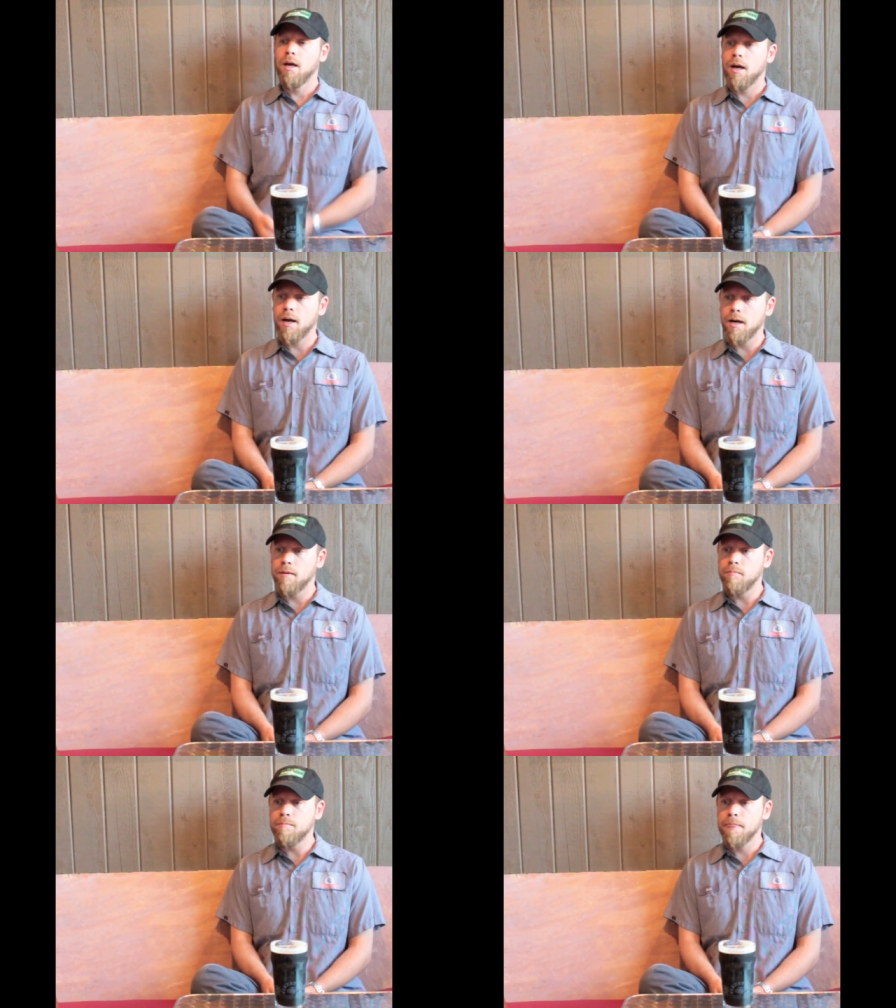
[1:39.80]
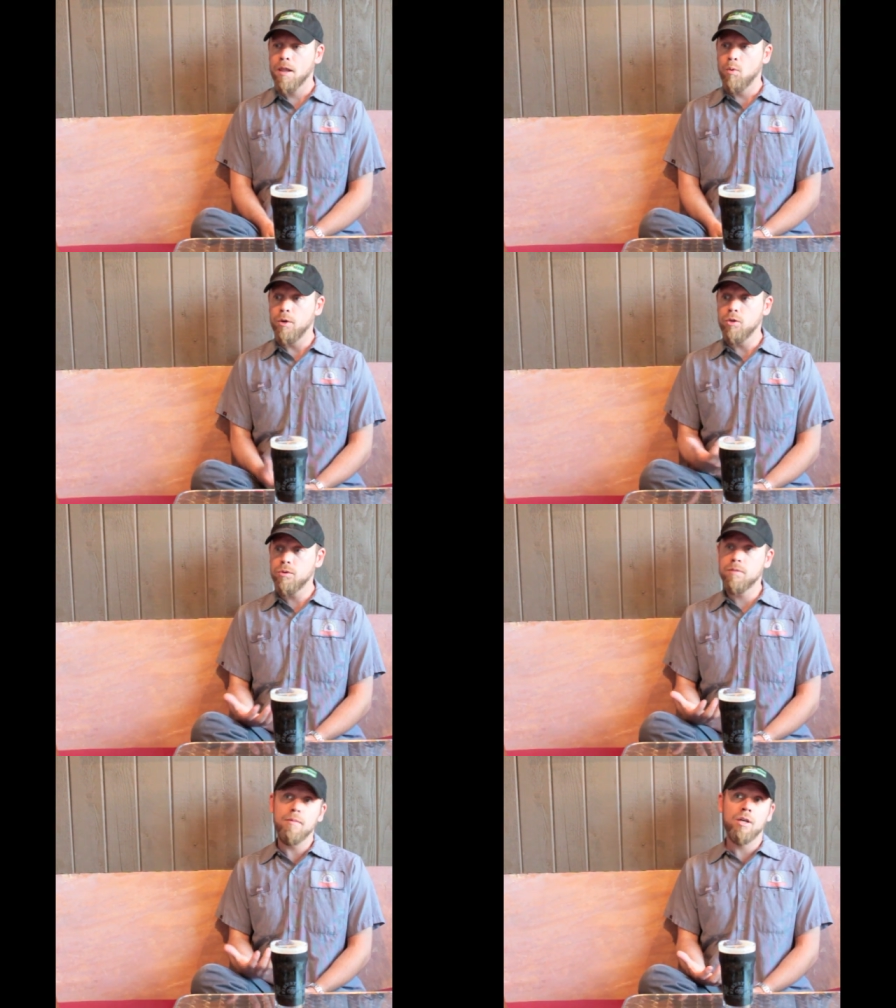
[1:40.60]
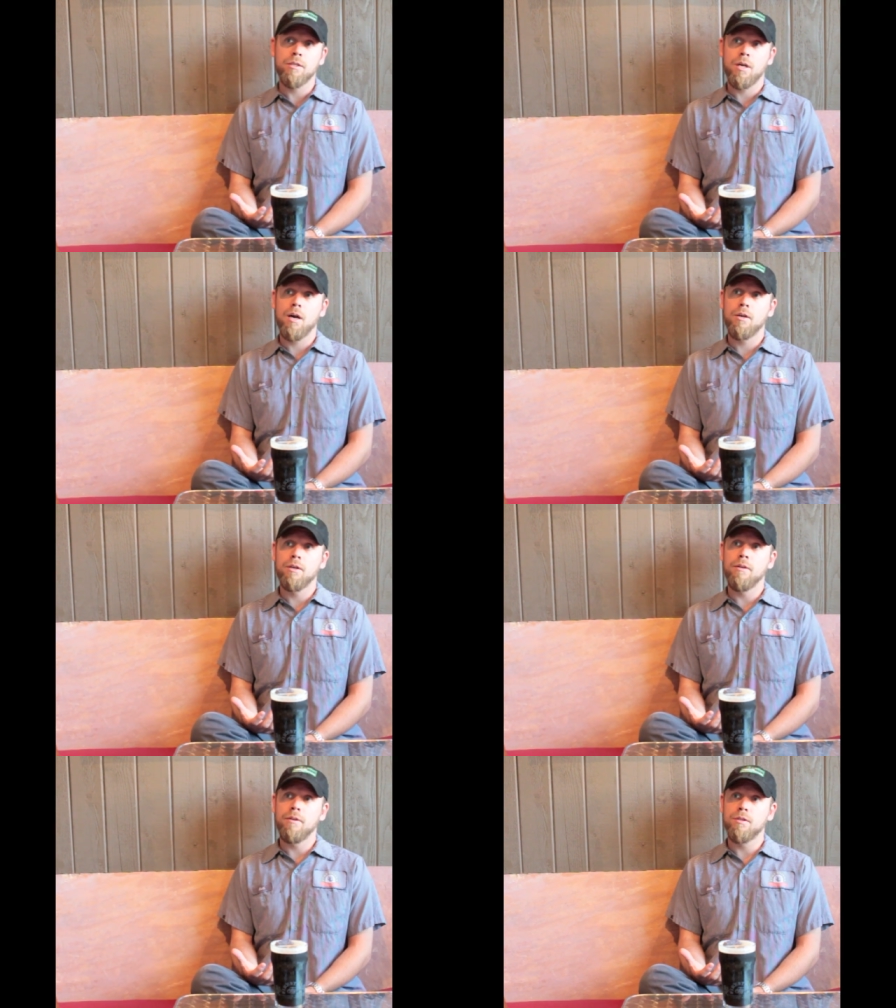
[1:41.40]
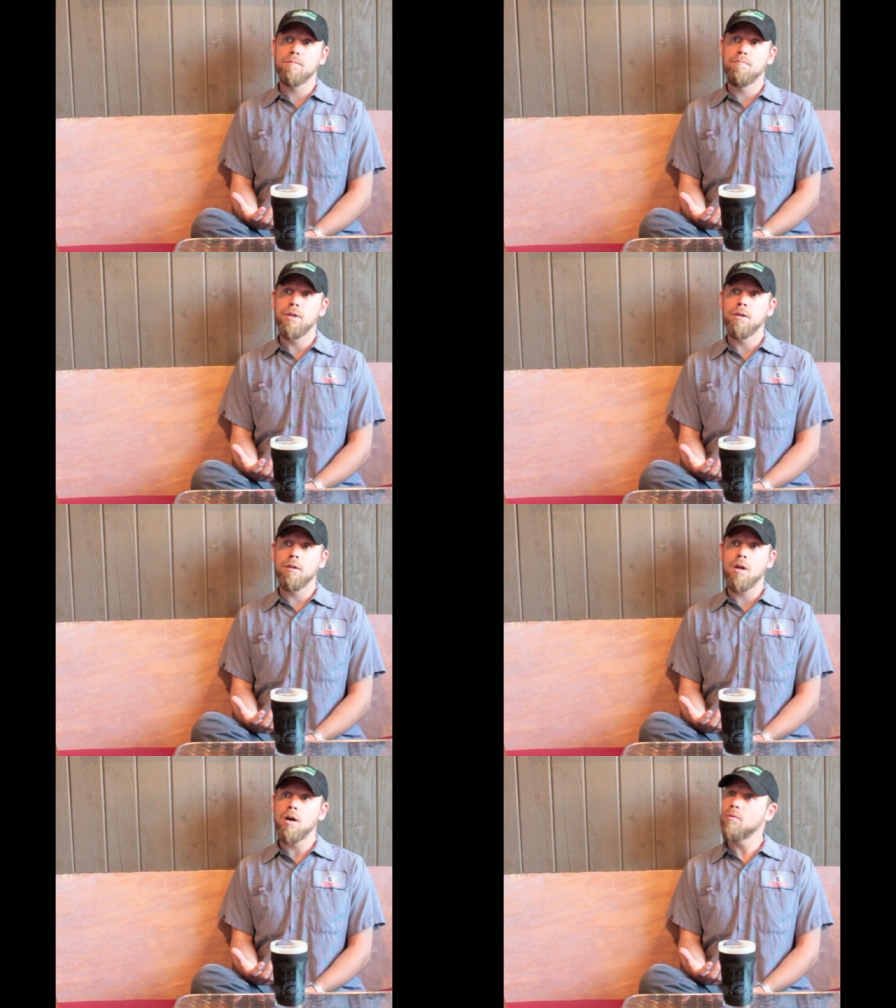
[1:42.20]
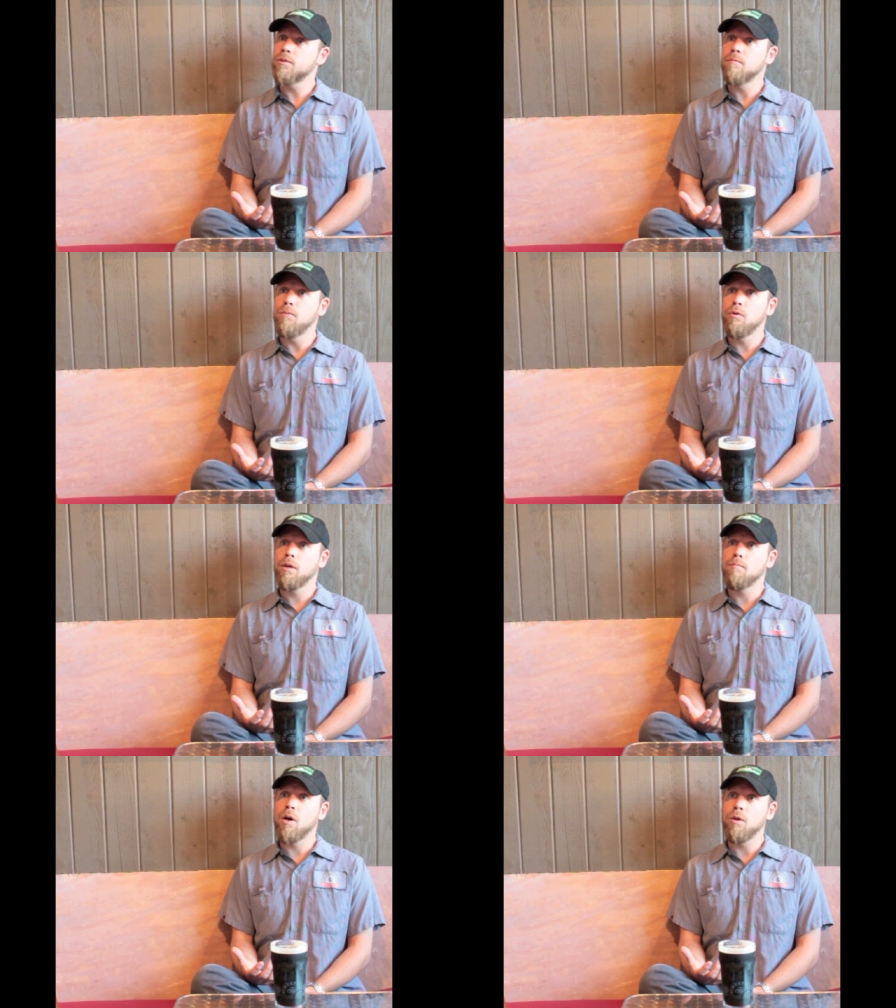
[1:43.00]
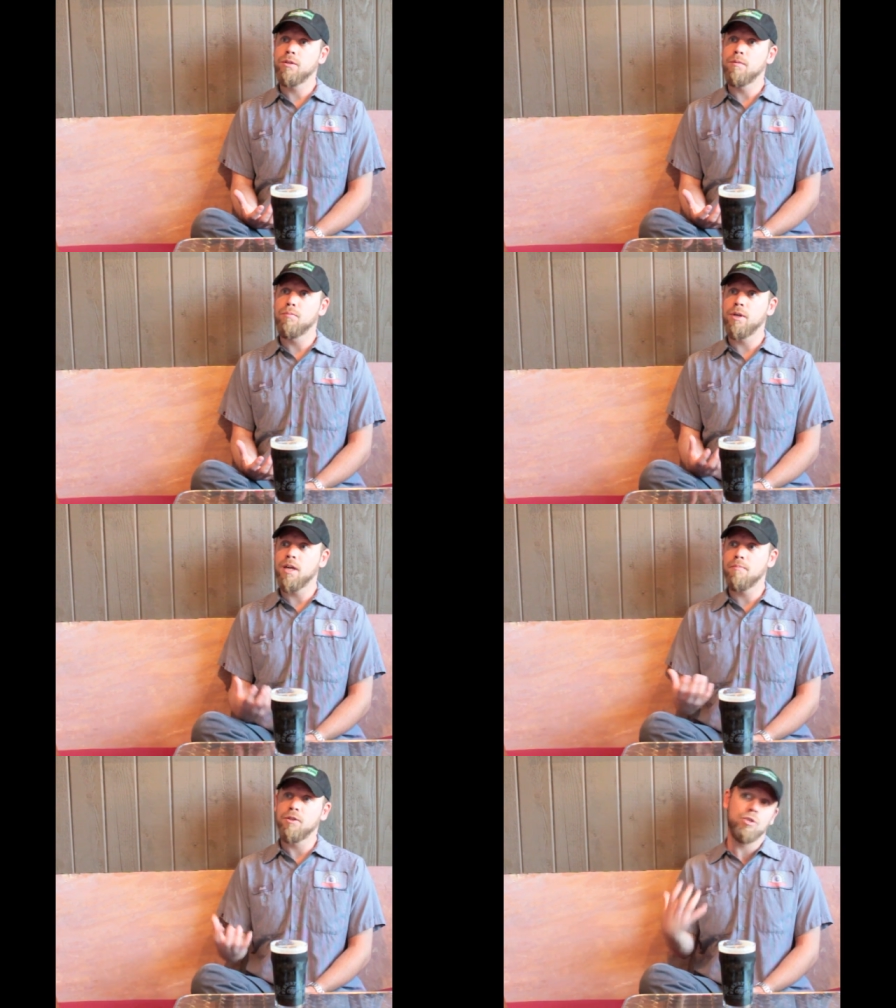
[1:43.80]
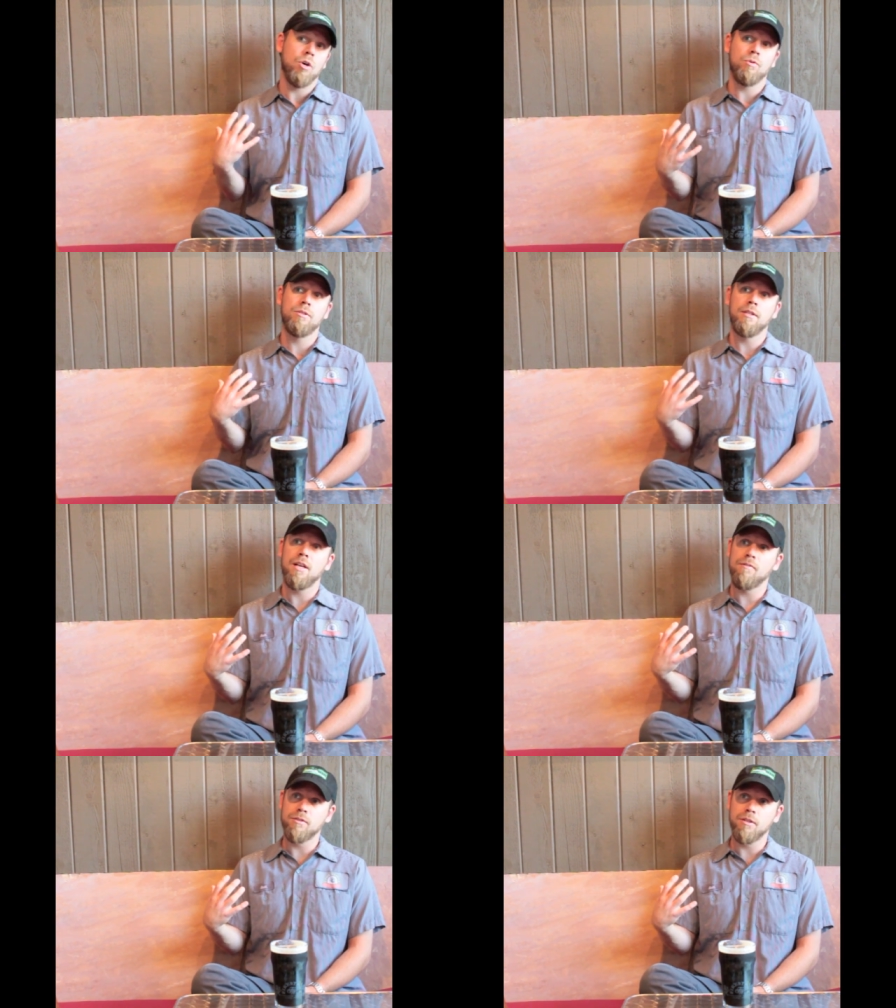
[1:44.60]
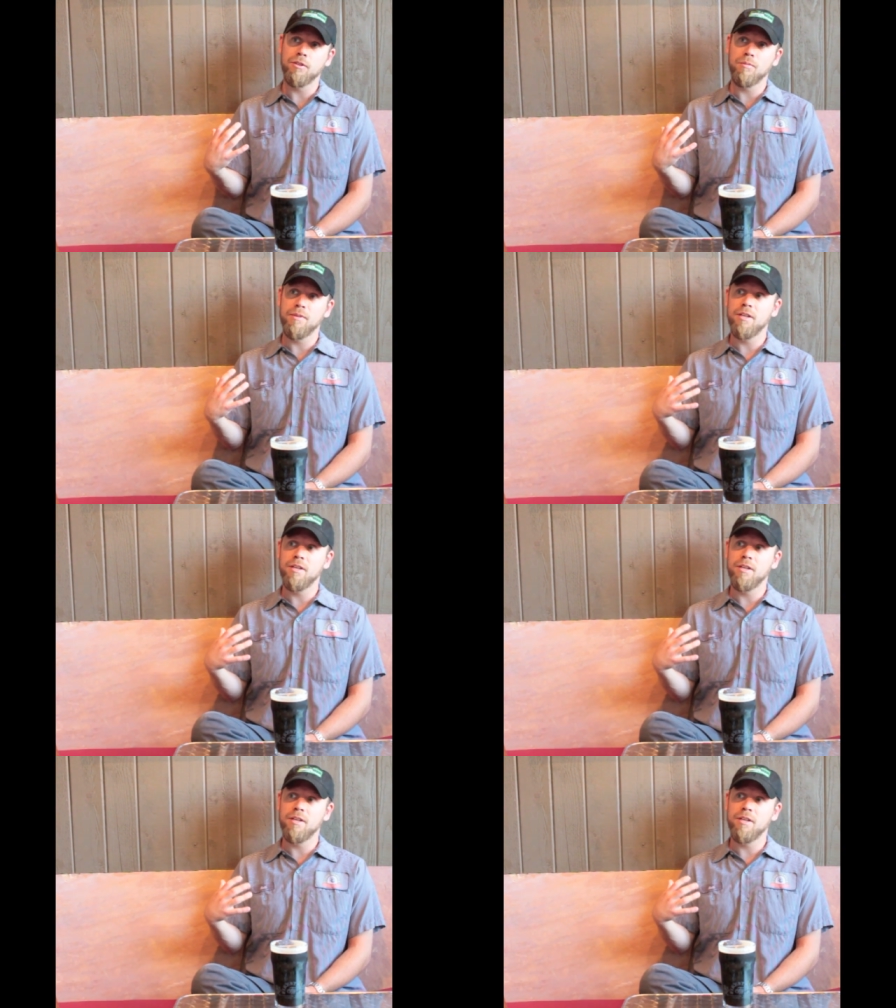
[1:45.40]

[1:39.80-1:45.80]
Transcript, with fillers: Um, we use some Maris Otter in this beer along with some Munich malt to bring up the toasty levels a little bit.